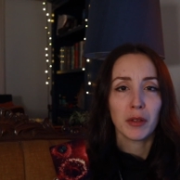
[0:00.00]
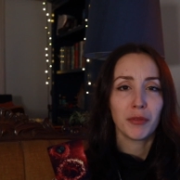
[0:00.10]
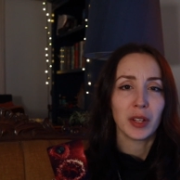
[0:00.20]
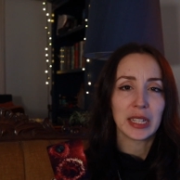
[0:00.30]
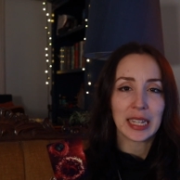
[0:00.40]
I
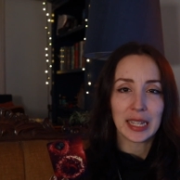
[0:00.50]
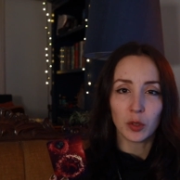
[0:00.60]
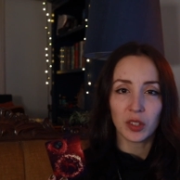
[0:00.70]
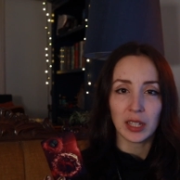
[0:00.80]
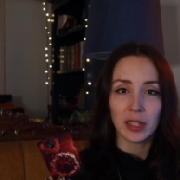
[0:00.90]
felt
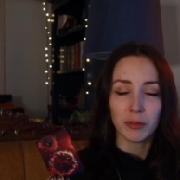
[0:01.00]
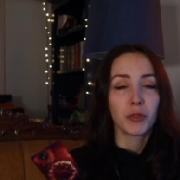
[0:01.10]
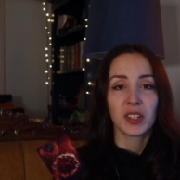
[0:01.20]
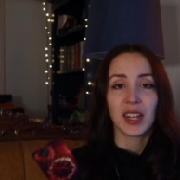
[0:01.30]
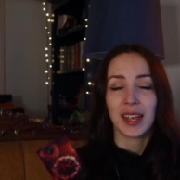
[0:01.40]
guilty
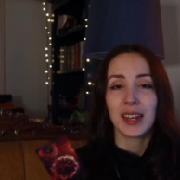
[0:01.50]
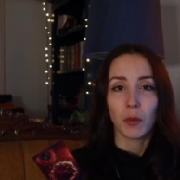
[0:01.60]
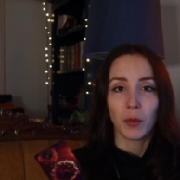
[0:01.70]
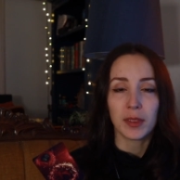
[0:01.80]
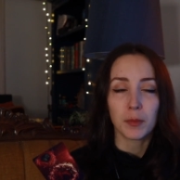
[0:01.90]
for taking
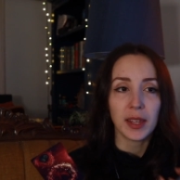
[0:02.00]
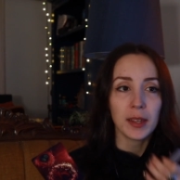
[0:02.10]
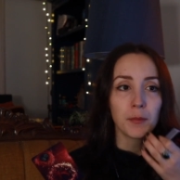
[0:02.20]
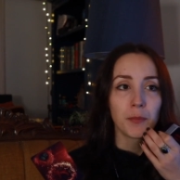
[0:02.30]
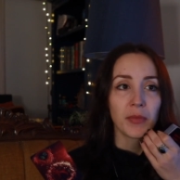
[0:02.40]
it with
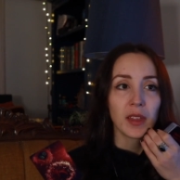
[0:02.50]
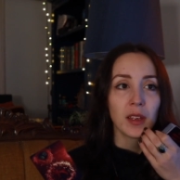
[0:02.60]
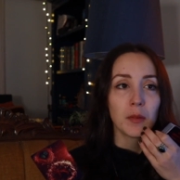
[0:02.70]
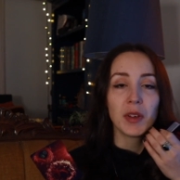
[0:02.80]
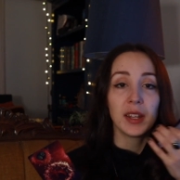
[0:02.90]
me.
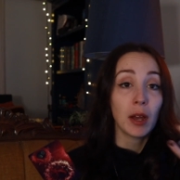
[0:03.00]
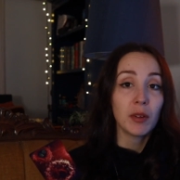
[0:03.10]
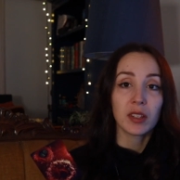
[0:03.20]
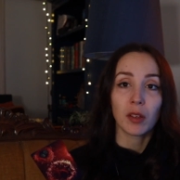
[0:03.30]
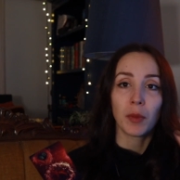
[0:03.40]
But now
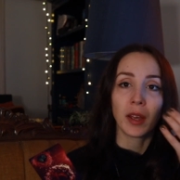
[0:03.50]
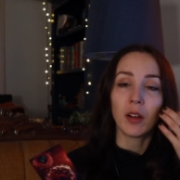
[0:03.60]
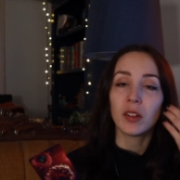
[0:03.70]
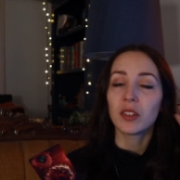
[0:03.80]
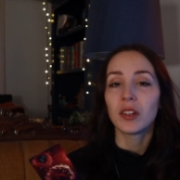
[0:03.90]
it's on my
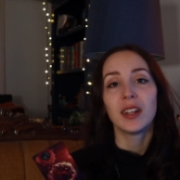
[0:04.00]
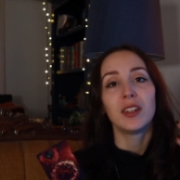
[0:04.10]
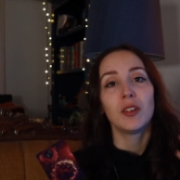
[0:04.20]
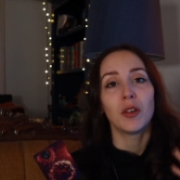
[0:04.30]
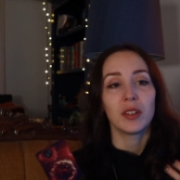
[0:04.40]
altar,
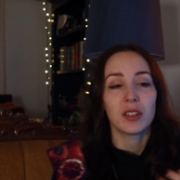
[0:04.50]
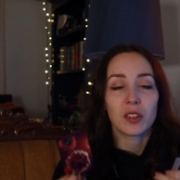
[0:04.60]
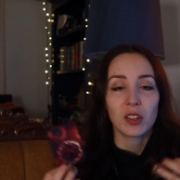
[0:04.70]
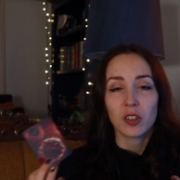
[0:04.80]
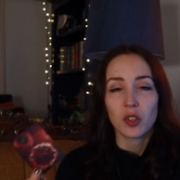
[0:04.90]
and you know,
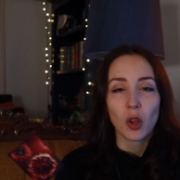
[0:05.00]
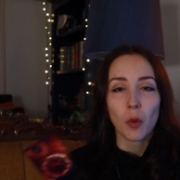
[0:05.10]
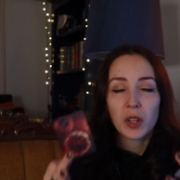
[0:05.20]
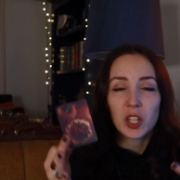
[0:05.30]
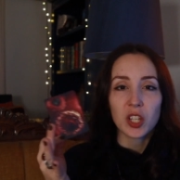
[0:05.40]
it's there's
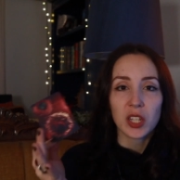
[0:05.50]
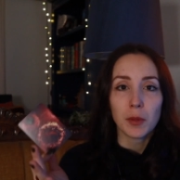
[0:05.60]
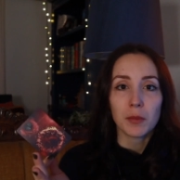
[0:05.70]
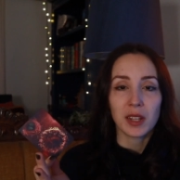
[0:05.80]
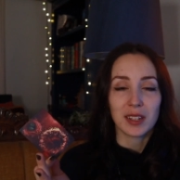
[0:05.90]
so much
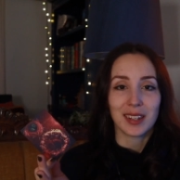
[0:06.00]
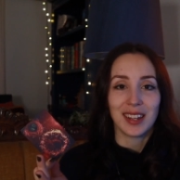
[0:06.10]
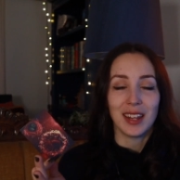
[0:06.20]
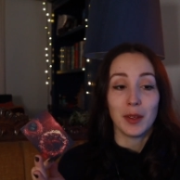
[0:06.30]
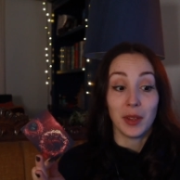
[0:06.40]
symbolism
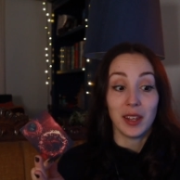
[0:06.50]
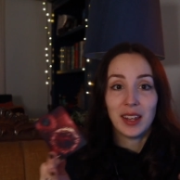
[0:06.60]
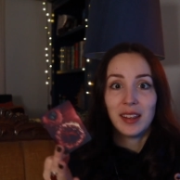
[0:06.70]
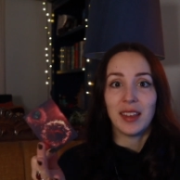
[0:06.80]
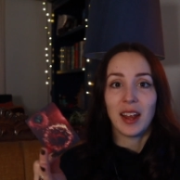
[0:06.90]
in,
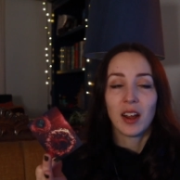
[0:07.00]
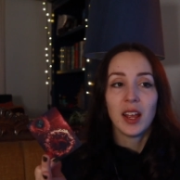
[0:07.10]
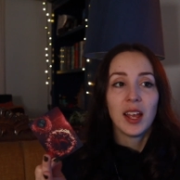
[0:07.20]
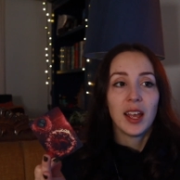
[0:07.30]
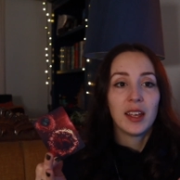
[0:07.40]
in there.
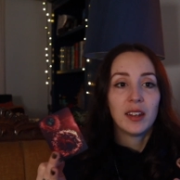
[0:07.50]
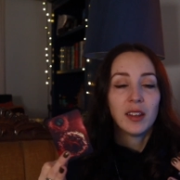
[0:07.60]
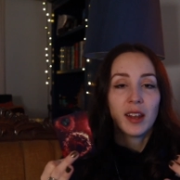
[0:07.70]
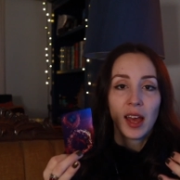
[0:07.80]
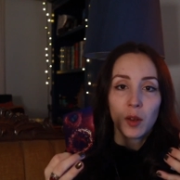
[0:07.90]
And
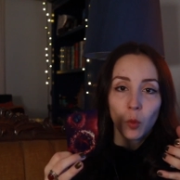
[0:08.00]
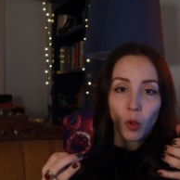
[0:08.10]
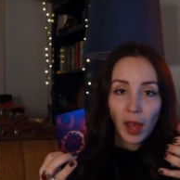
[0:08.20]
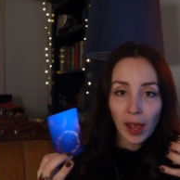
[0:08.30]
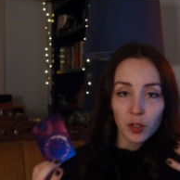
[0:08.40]
an
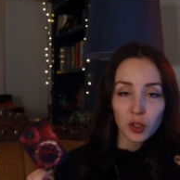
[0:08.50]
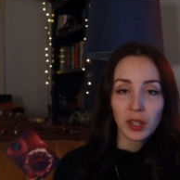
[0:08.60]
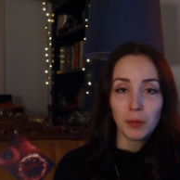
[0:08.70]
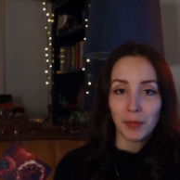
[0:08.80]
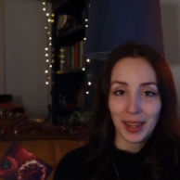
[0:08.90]
animal
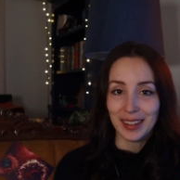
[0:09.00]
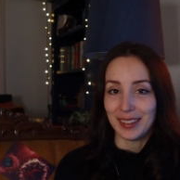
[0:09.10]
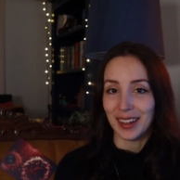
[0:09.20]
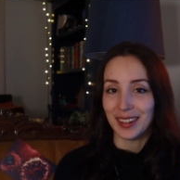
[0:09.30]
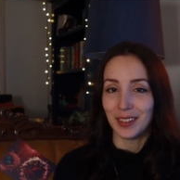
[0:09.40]
actually
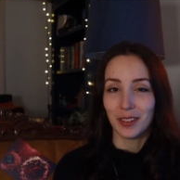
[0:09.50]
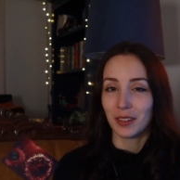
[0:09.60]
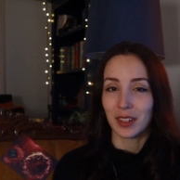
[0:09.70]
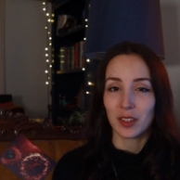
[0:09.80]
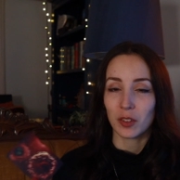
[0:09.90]
made that, you
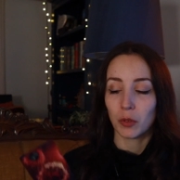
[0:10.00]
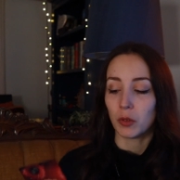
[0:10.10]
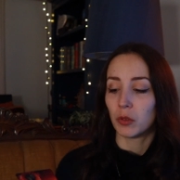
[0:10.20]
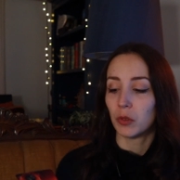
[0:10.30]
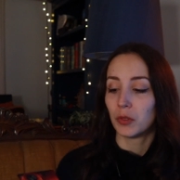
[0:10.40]
know, that's so
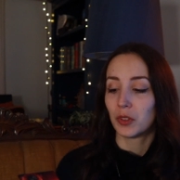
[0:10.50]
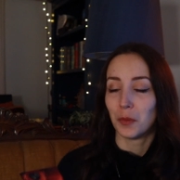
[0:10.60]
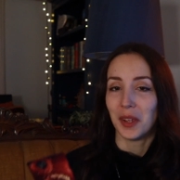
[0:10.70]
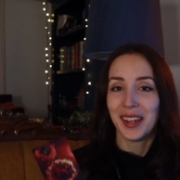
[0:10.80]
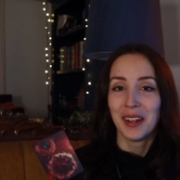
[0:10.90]
cool to
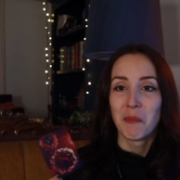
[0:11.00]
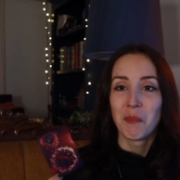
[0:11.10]
me.